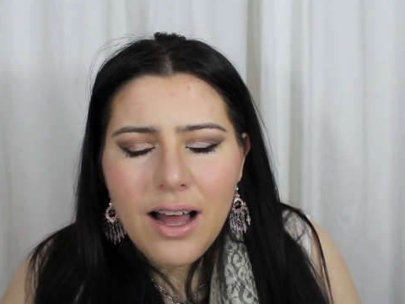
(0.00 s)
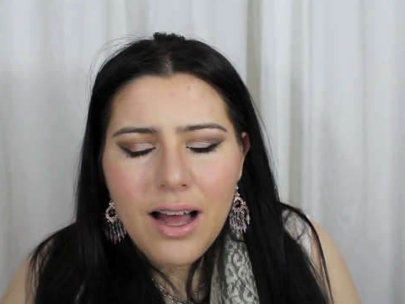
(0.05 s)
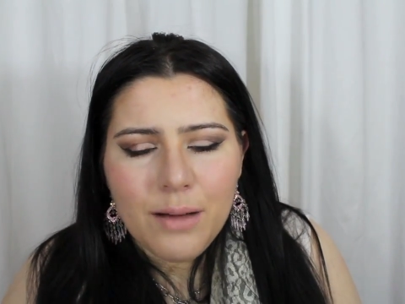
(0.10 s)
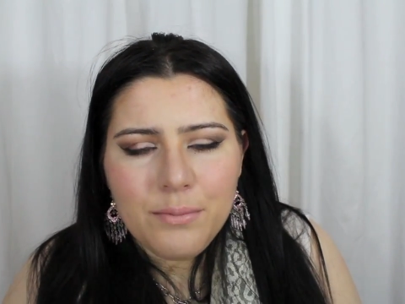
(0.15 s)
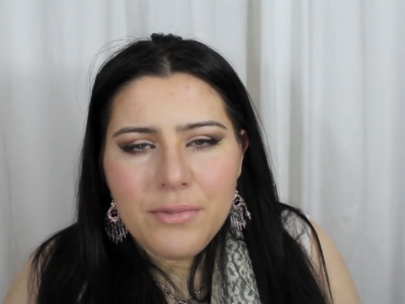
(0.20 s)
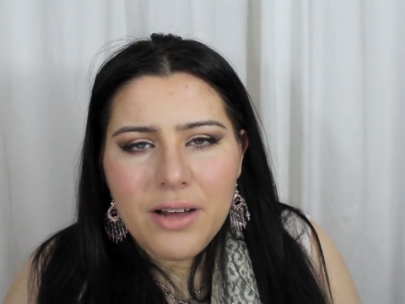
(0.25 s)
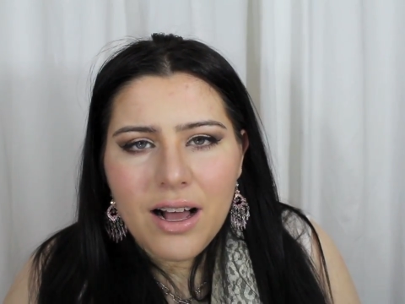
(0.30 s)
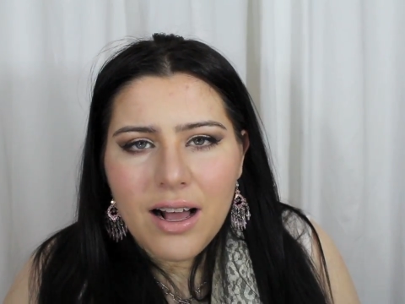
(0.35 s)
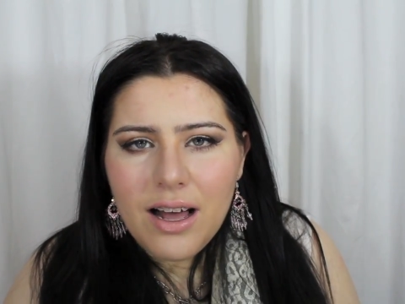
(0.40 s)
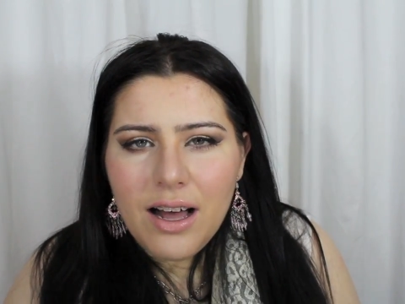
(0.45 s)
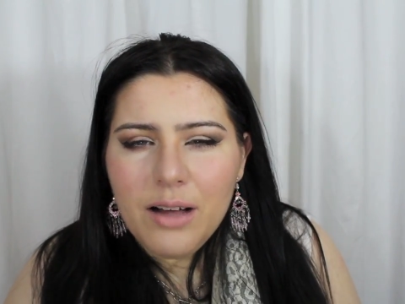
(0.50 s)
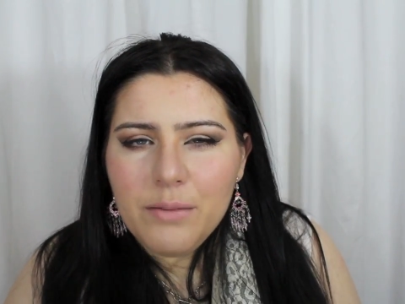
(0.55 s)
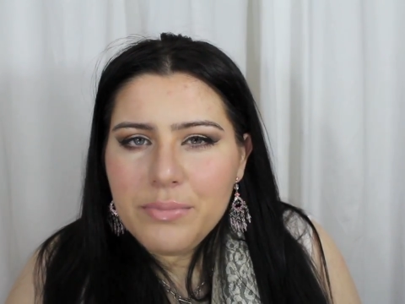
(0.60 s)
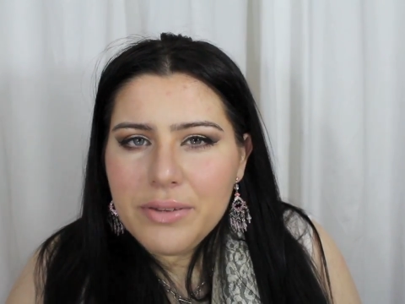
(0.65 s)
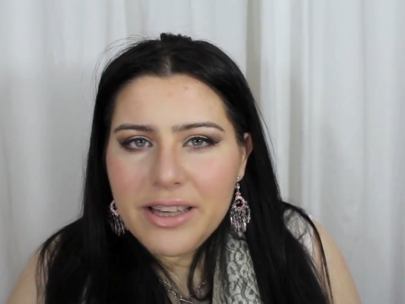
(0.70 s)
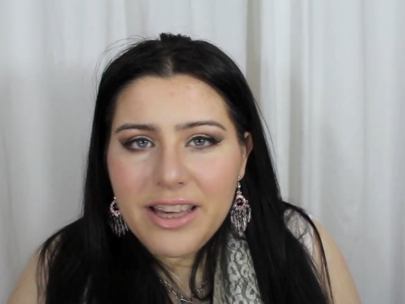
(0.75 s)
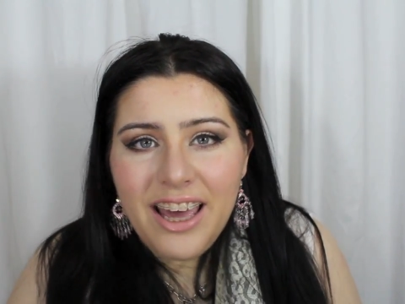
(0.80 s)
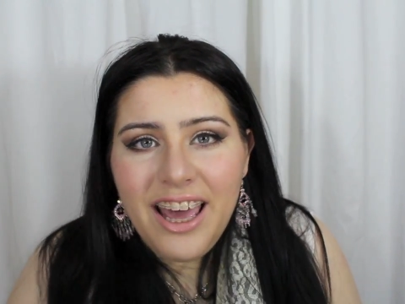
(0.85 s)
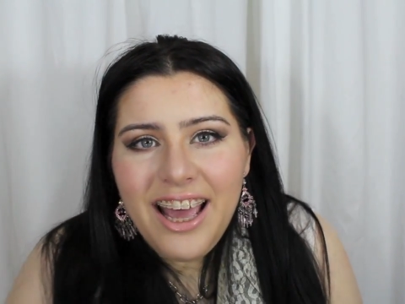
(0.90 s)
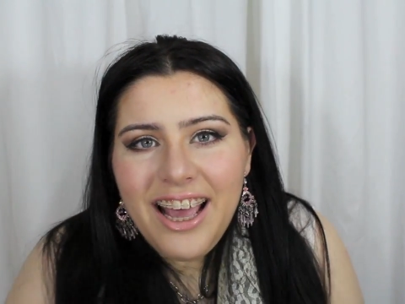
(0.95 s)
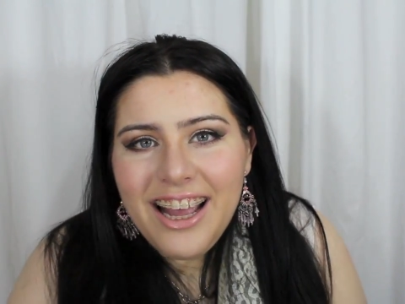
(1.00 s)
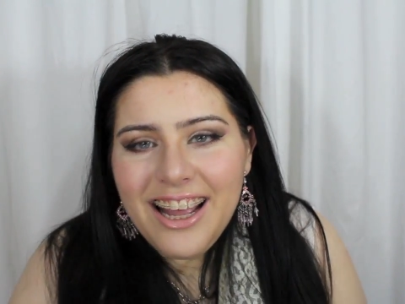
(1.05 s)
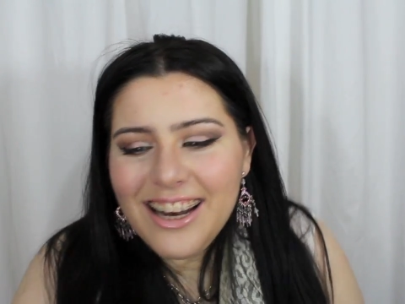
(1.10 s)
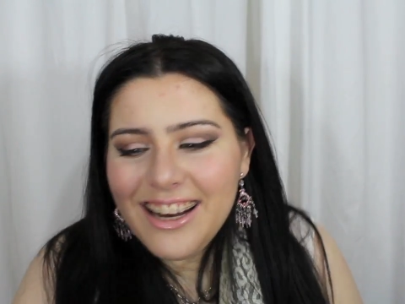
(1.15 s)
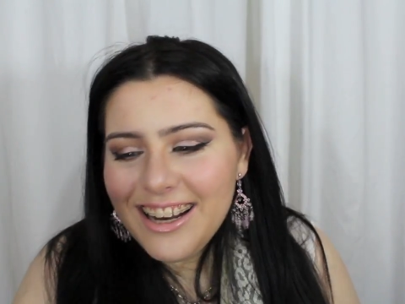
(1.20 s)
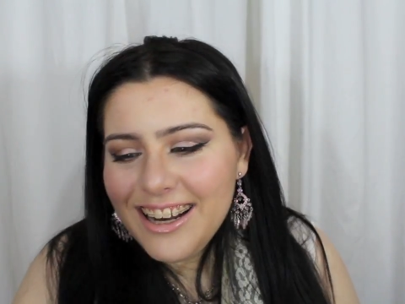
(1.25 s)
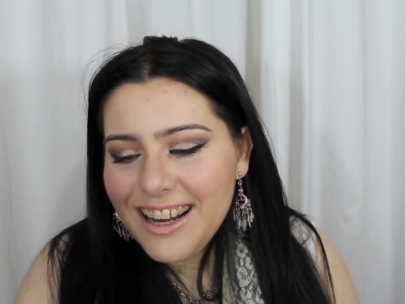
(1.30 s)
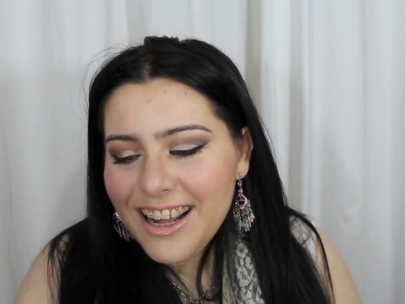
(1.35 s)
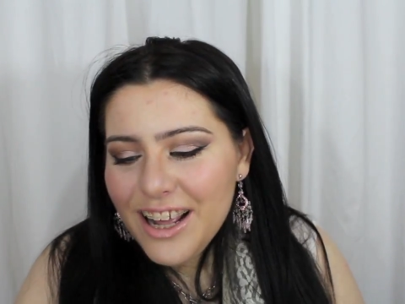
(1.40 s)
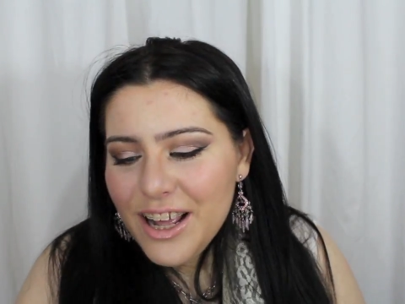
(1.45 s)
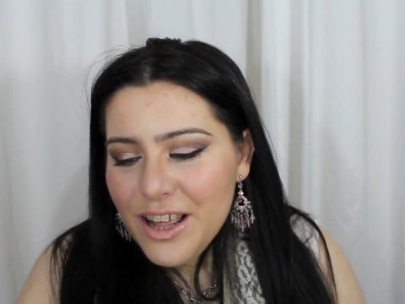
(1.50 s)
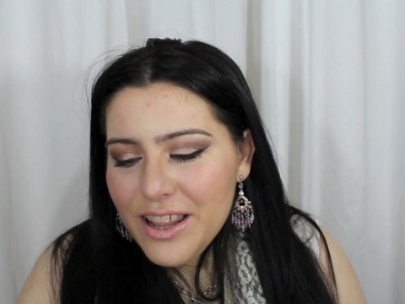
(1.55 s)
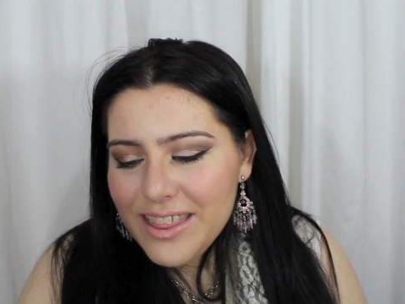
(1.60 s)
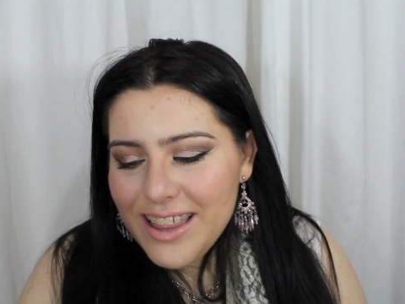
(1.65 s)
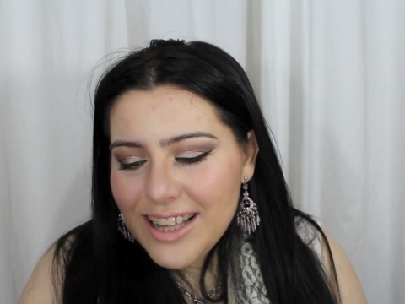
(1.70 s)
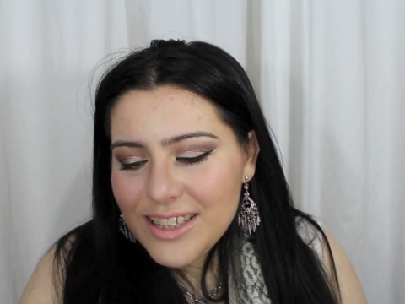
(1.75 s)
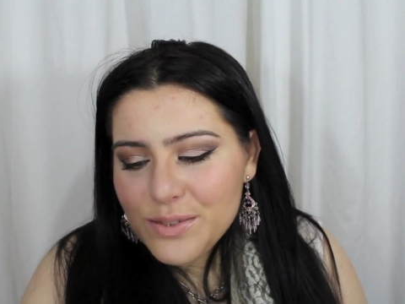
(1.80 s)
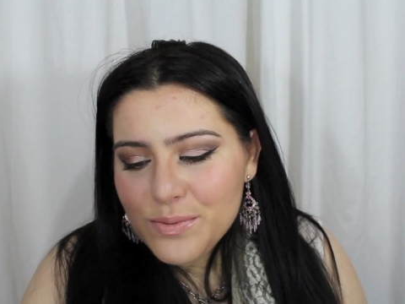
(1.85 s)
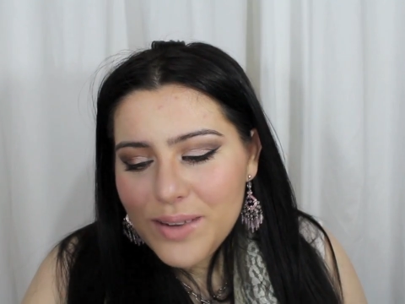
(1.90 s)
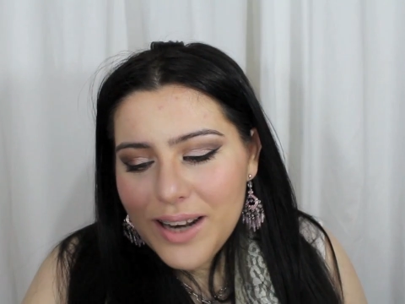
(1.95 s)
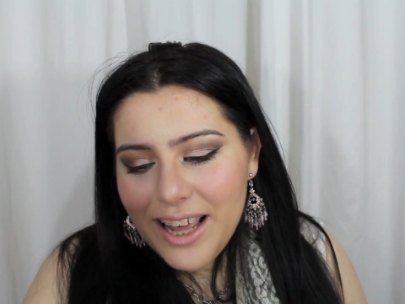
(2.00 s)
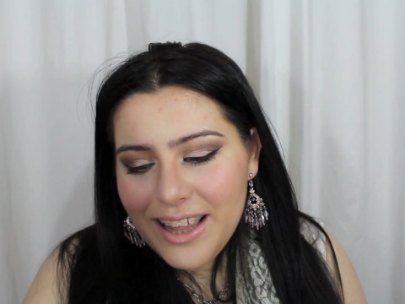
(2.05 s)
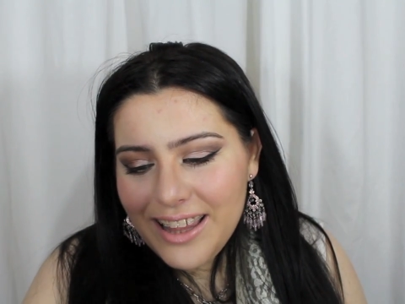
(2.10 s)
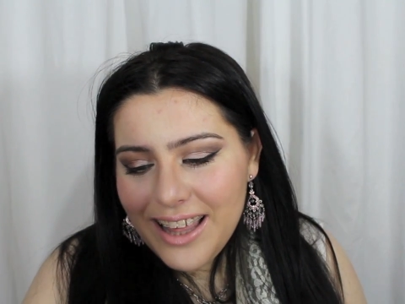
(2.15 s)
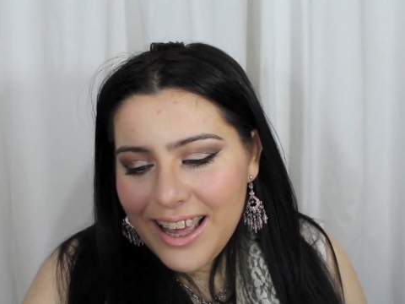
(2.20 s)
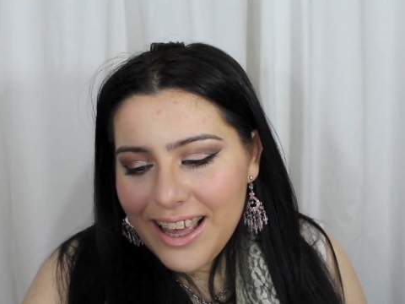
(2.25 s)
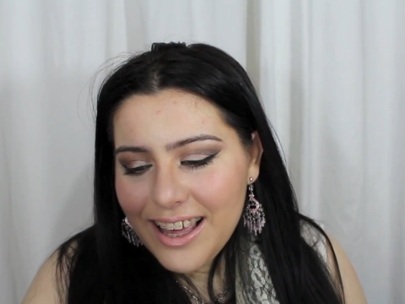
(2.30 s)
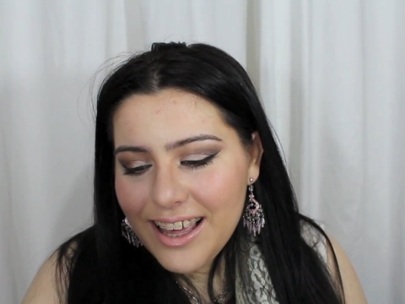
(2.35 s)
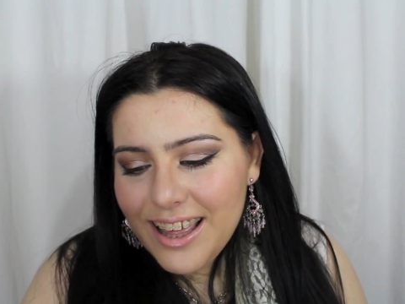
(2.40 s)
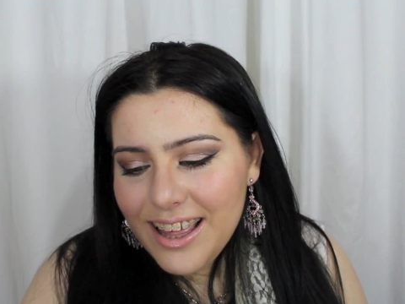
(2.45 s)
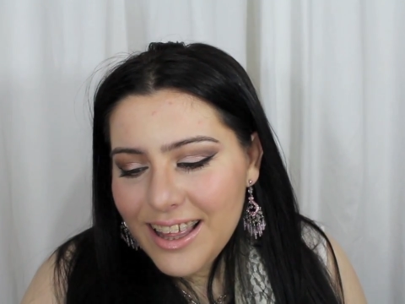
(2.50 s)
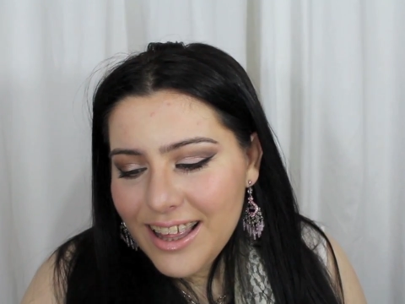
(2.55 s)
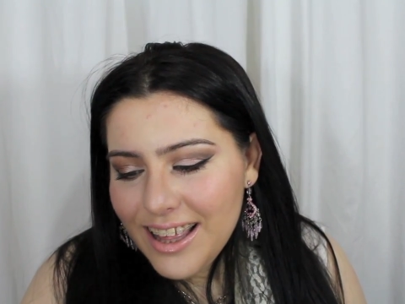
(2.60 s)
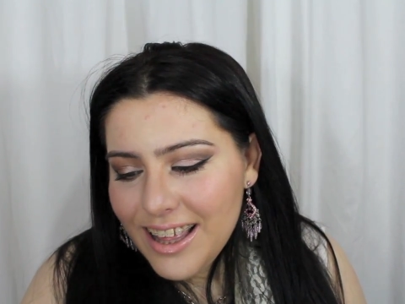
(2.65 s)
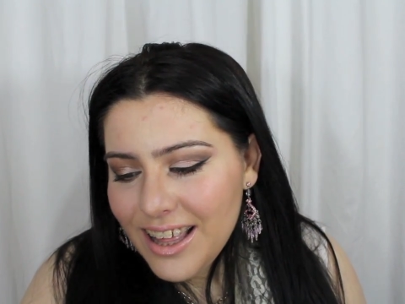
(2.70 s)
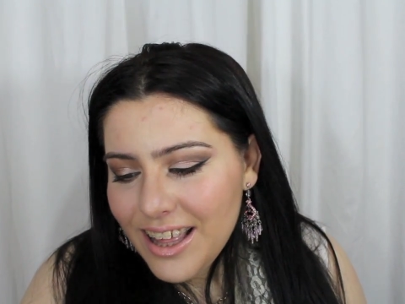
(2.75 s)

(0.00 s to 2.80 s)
I'm not complicated. That's what I like.